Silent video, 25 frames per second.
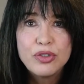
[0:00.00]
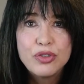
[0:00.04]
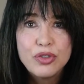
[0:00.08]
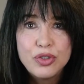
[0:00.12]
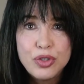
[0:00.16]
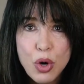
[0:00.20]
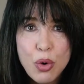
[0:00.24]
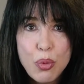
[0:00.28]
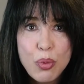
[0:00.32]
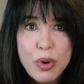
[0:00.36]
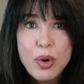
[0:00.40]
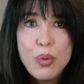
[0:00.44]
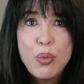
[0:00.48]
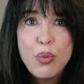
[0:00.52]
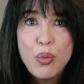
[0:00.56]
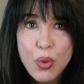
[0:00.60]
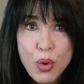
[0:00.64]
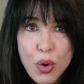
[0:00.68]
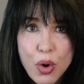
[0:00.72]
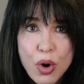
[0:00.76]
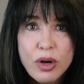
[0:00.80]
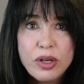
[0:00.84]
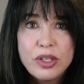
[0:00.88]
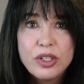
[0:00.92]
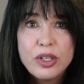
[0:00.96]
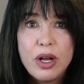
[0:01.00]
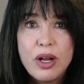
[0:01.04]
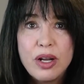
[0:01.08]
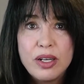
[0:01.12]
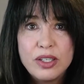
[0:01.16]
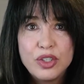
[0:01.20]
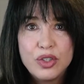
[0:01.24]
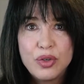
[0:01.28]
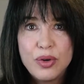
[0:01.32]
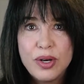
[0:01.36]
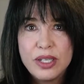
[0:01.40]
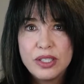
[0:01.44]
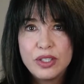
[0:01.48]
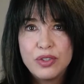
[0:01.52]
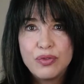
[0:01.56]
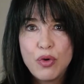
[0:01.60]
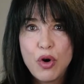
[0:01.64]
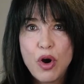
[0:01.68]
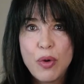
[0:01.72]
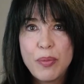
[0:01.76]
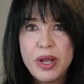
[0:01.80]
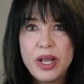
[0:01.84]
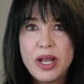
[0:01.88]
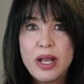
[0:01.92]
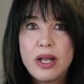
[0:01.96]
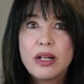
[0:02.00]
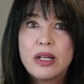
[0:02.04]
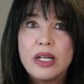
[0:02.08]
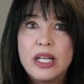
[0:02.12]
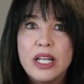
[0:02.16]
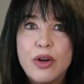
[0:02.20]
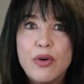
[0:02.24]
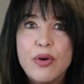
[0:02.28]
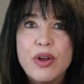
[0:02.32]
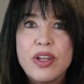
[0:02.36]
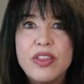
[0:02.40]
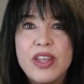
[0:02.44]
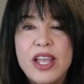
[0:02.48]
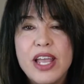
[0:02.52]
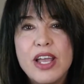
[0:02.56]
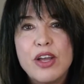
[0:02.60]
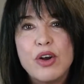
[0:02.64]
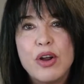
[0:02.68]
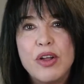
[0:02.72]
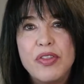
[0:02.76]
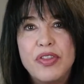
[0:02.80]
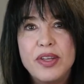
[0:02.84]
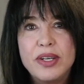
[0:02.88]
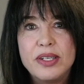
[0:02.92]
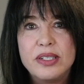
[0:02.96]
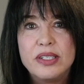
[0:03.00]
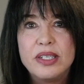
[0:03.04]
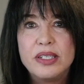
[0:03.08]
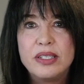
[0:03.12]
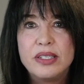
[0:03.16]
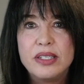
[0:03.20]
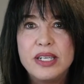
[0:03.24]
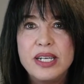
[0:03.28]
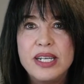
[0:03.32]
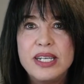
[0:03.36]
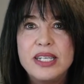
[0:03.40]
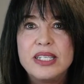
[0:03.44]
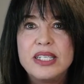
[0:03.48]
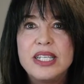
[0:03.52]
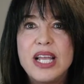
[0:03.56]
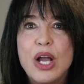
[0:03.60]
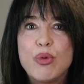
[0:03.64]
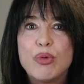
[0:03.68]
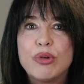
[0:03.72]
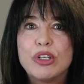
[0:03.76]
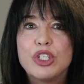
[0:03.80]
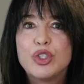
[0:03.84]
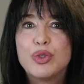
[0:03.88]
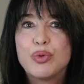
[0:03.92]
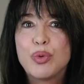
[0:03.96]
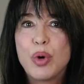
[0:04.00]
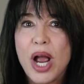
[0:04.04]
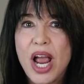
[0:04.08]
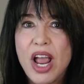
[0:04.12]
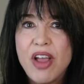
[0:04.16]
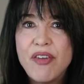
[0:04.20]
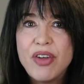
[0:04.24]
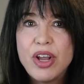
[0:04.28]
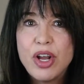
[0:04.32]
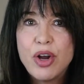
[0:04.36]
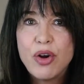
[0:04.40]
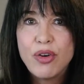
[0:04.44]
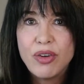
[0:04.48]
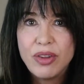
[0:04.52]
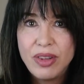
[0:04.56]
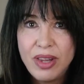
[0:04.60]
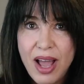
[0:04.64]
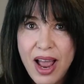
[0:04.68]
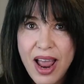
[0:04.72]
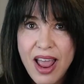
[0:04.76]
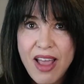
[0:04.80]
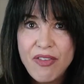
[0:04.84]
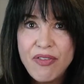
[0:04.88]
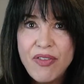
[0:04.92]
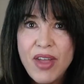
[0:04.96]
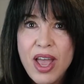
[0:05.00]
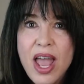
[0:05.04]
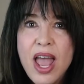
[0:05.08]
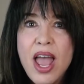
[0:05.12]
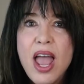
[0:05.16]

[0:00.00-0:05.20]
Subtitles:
So we worked on transforming and clearing the inauthenticities that were driving her life